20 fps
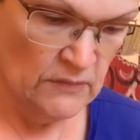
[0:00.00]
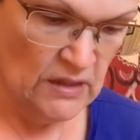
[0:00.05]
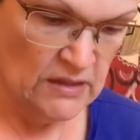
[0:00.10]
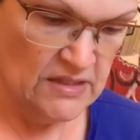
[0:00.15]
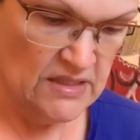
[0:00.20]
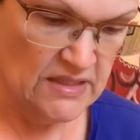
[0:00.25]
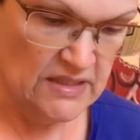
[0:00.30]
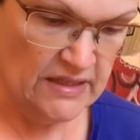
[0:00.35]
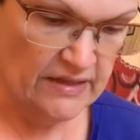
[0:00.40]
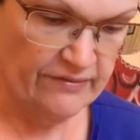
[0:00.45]

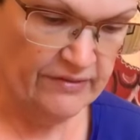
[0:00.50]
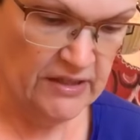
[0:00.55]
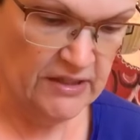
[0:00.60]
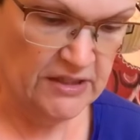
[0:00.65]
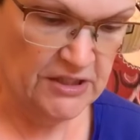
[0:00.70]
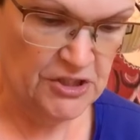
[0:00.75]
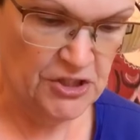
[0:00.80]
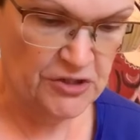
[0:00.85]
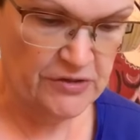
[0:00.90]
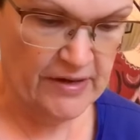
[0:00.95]
Stephen,
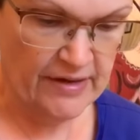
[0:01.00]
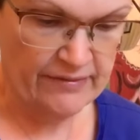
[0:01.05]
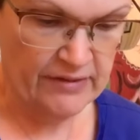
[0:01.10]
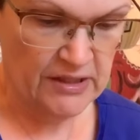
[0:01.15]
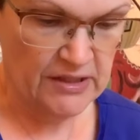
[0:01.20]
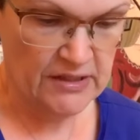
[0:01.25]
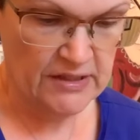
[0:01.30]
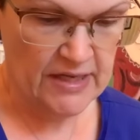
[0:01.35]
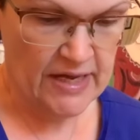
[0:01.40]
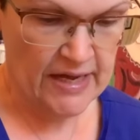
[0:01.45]
did you have a
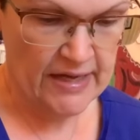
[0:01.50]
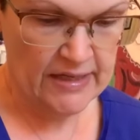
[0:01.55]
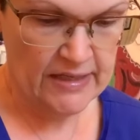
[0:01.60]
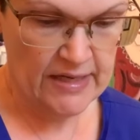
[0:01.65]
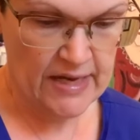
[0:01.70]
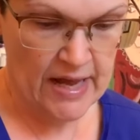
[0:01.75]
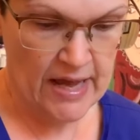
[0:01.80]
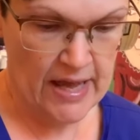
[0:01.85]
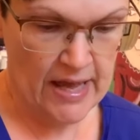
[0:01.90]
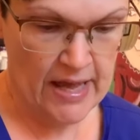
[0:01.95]
good day
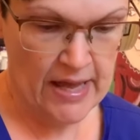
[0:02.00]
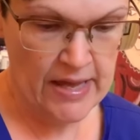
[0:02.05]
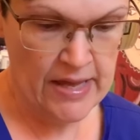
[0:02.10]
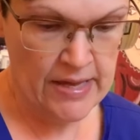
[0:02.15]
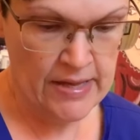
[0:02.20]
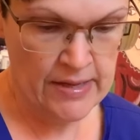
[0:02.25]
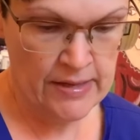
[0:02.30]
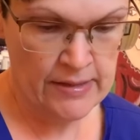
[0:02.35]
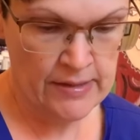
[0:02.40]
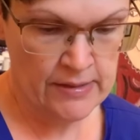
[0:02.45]
today?
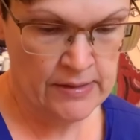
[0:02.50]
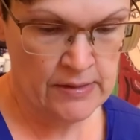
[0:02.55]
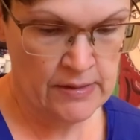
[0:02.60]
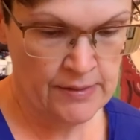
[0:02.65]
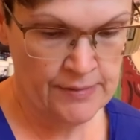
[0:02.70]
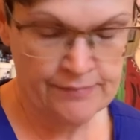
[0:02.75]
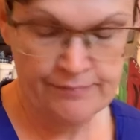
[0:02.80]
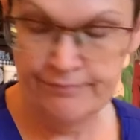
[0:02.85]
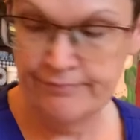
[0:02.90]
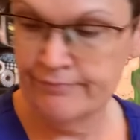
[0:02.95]

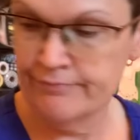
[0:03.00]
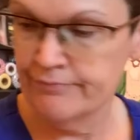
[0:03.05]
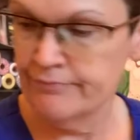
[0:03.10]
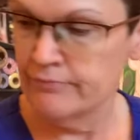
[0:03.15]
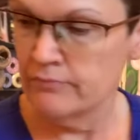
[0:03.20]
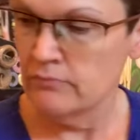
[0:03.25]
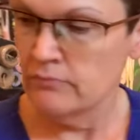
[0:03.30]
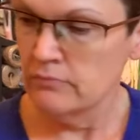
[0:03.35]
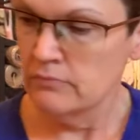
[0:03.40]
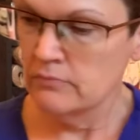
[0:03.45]

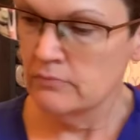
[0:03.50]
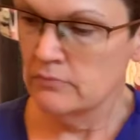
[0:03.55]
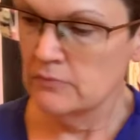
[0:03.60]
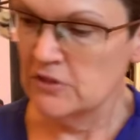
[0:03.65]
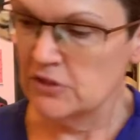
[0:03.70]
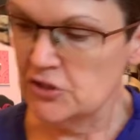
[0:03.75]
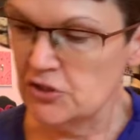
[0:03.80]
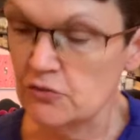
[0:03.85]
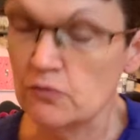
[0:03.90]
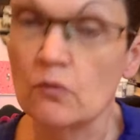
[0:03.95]

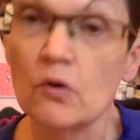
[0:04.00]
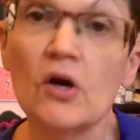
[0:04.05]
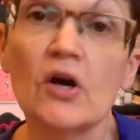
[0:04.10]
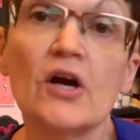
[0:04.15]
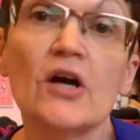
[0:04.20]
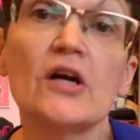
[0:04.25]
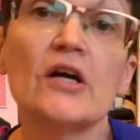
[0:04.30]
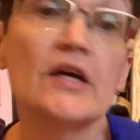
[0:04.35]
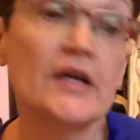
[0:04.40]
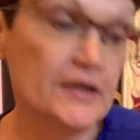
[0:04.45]
Did you
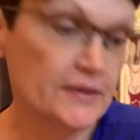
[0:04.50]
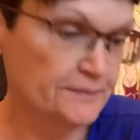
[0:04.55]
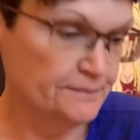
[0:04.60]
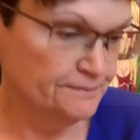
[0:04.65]
work?